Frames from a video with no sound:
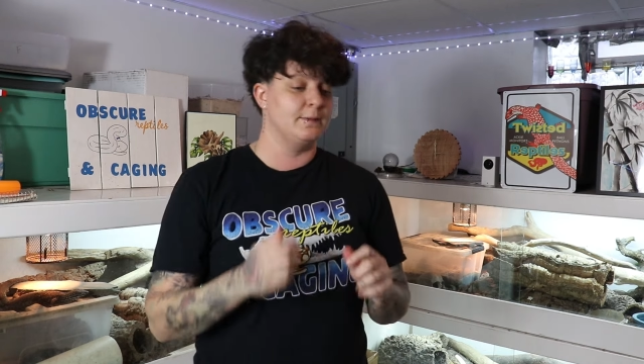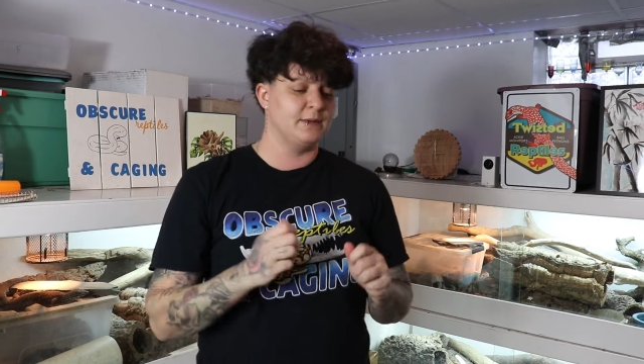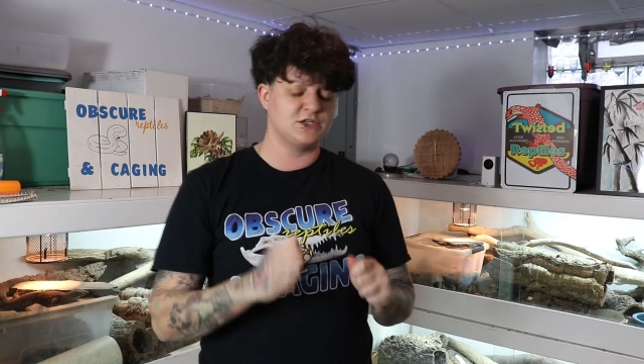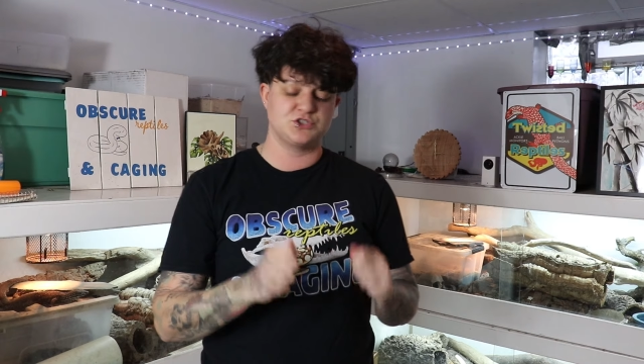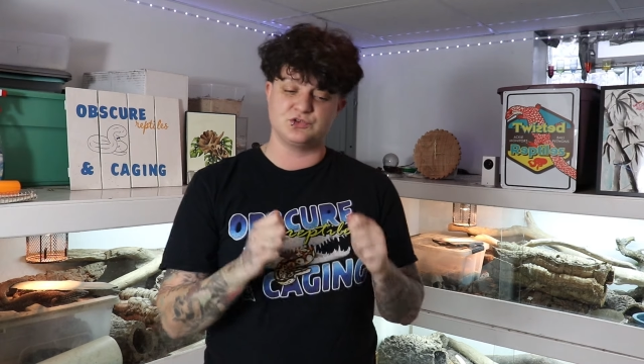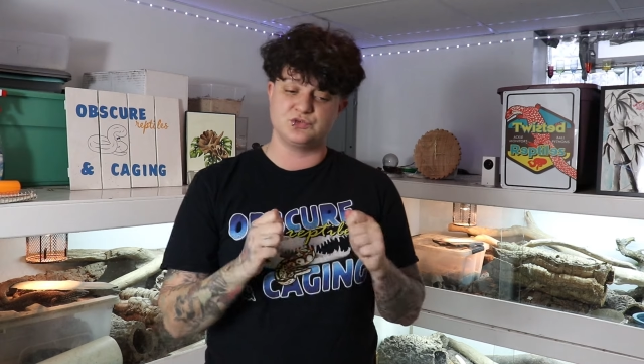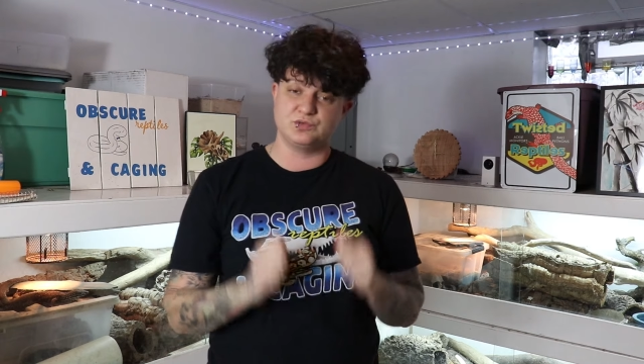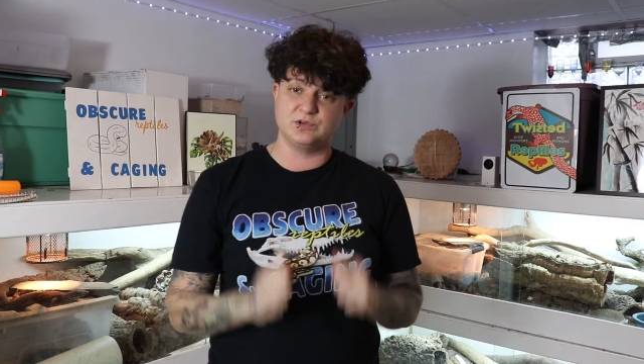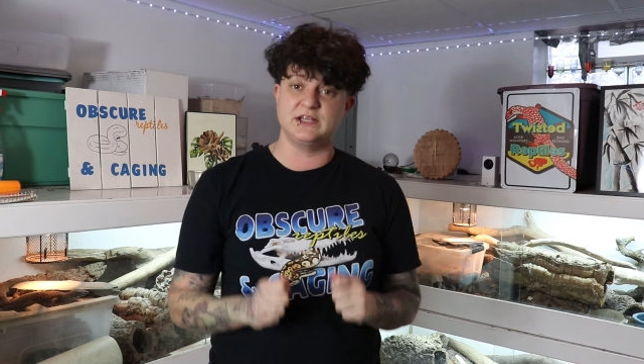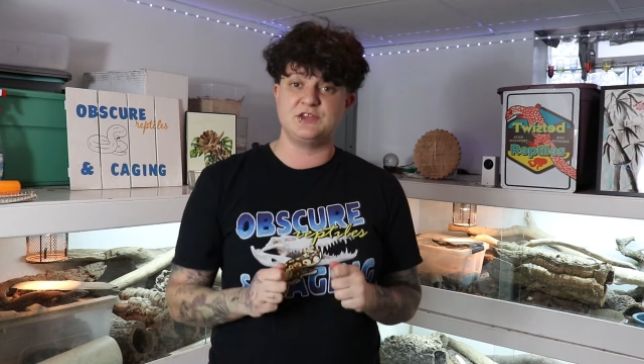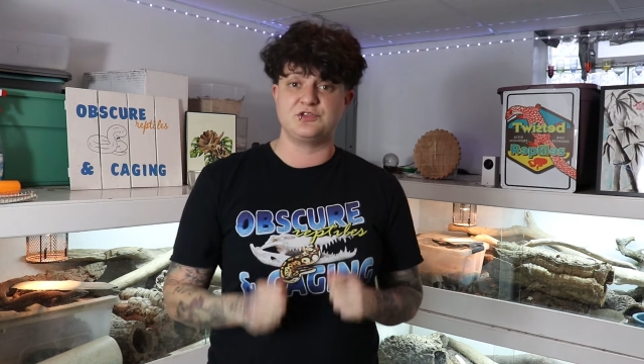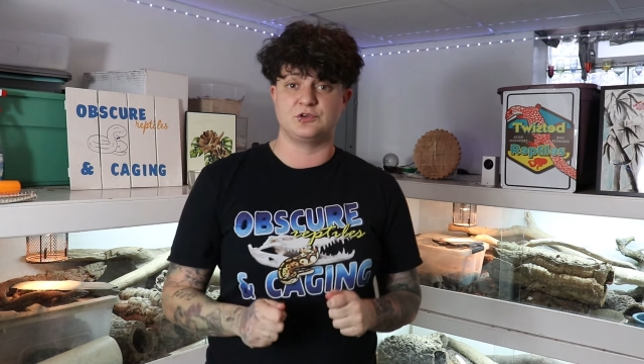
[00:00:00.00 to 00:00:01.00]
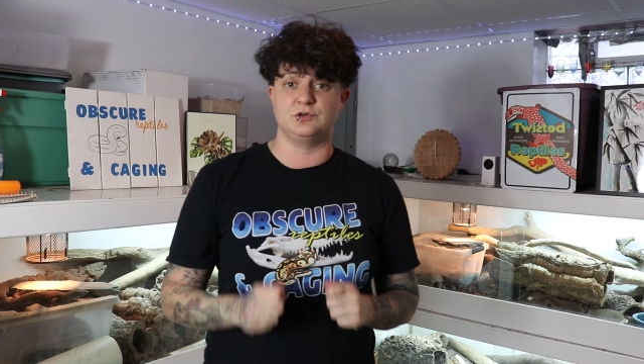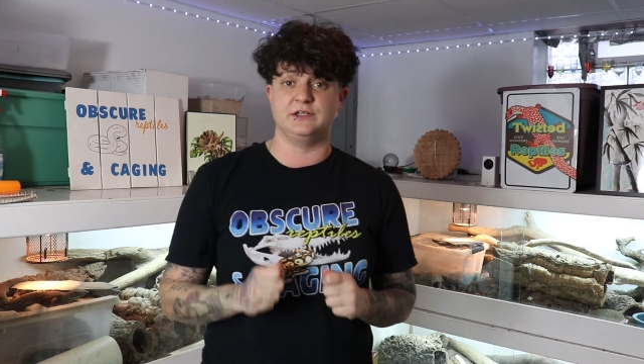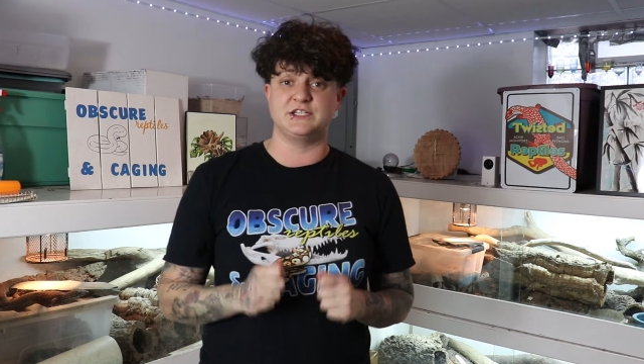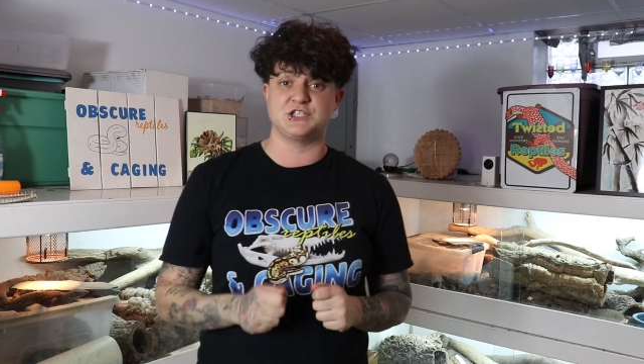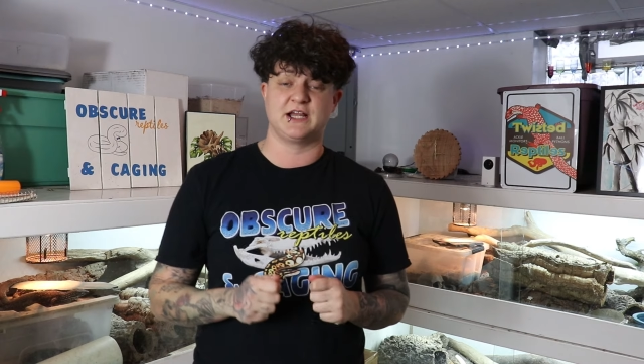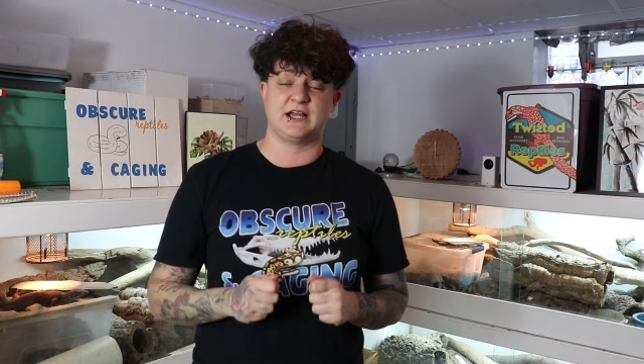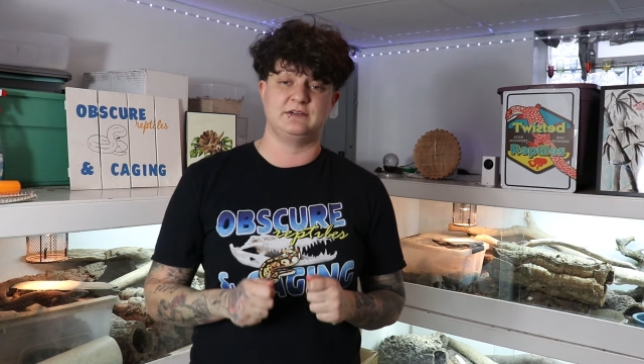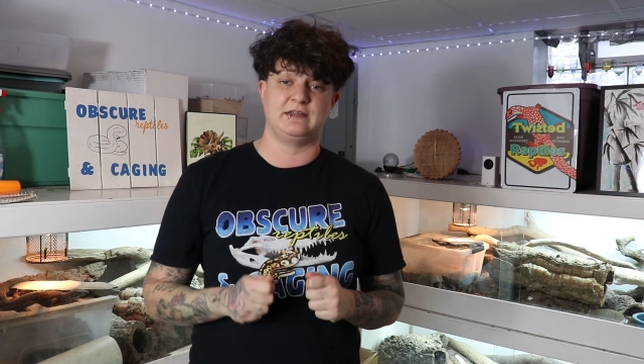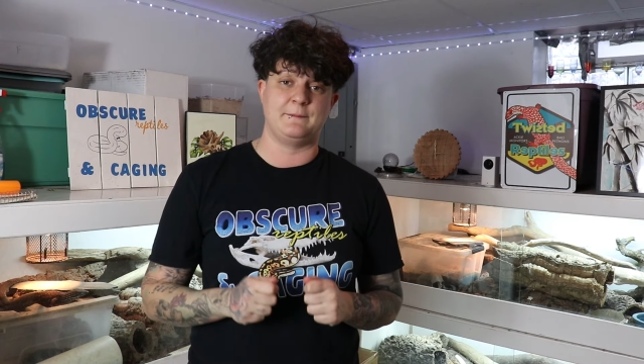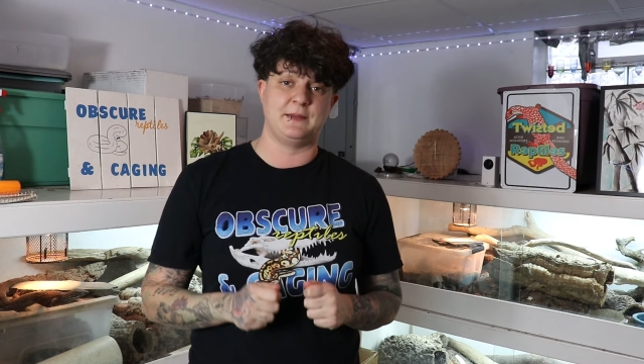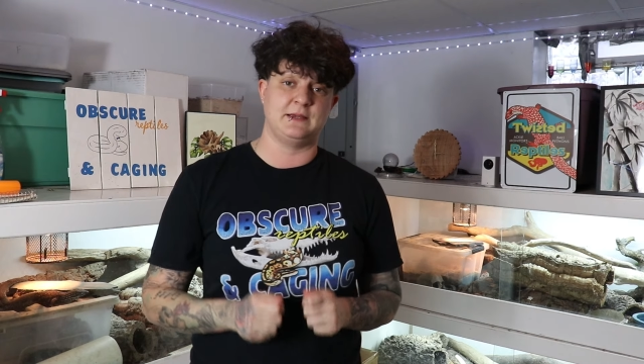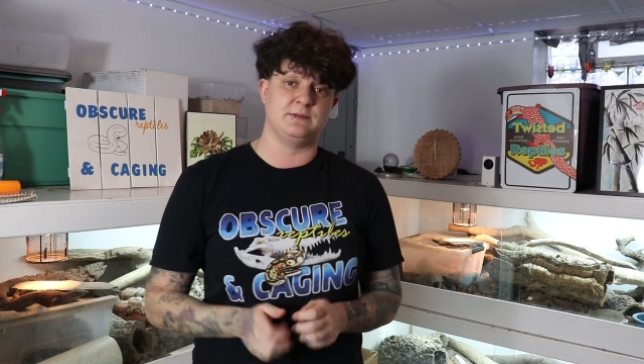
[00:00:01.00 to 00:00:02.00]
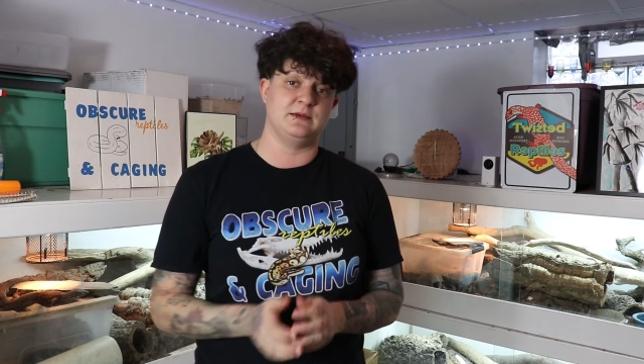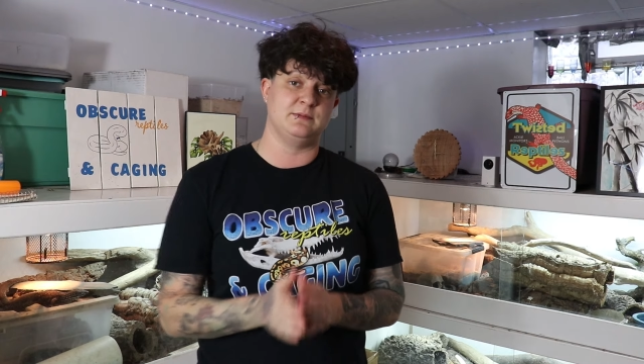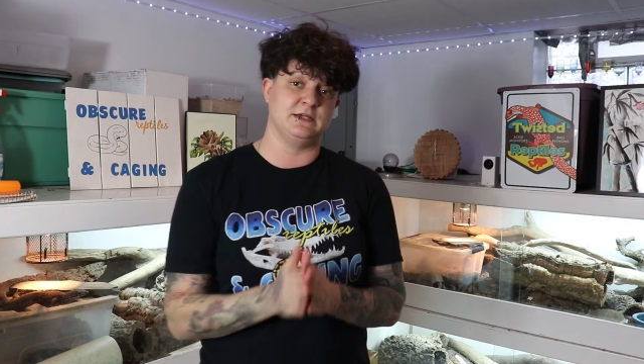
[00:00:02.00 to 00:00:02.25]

Make sure you really thoroughly check out that baby